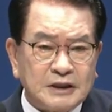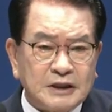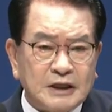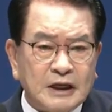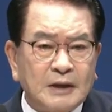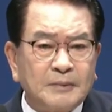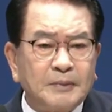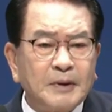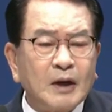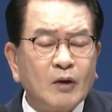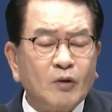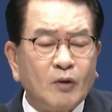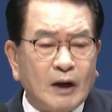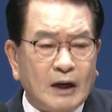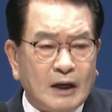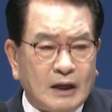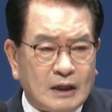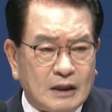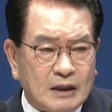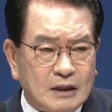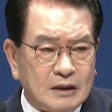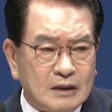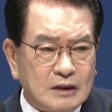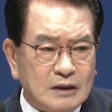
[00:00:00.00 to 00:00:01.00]
I hope
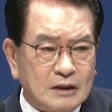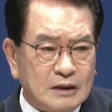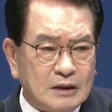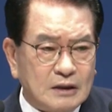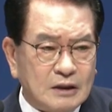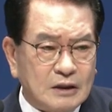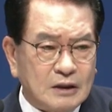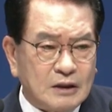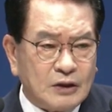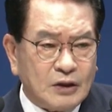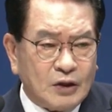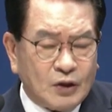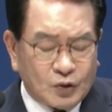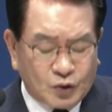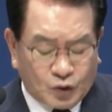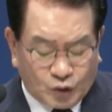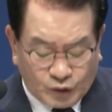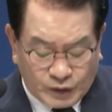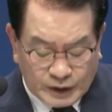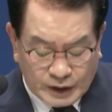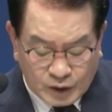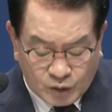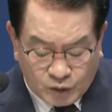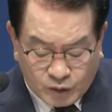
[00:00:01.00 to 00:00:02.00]
that this November
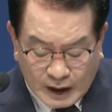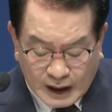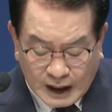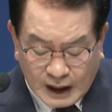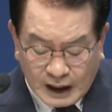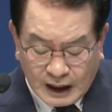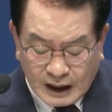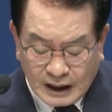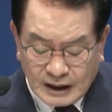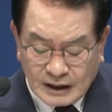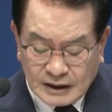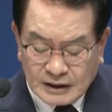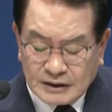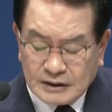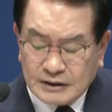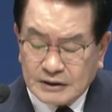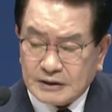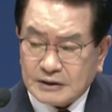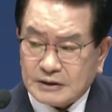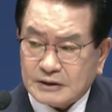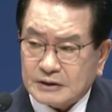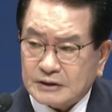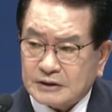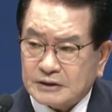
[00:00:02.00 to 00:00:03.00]
you will take on the
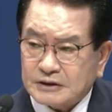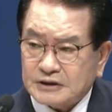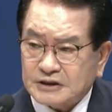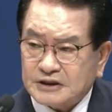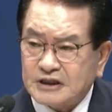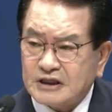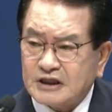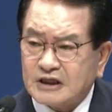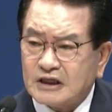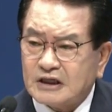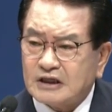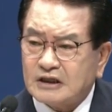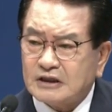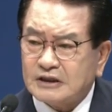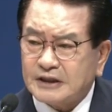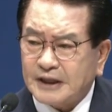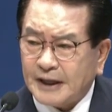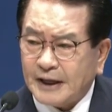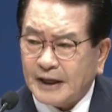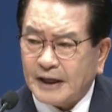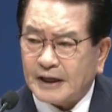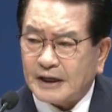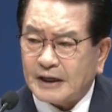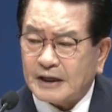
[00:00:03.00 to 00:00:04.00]
challenge of
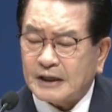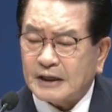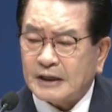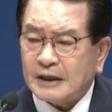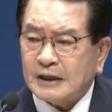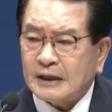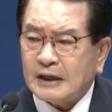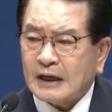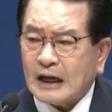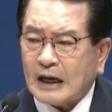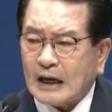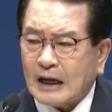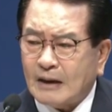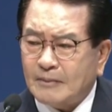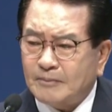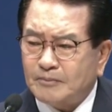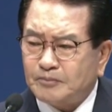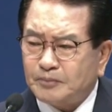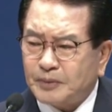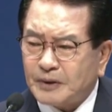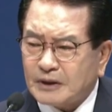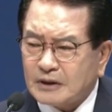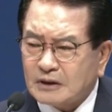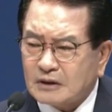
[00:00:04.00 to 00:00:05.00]
one more time
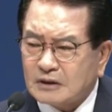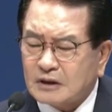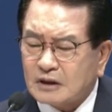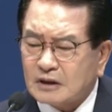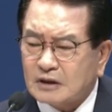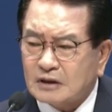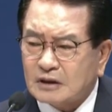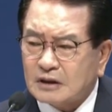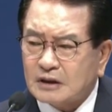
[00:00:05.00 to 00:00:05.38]
to make the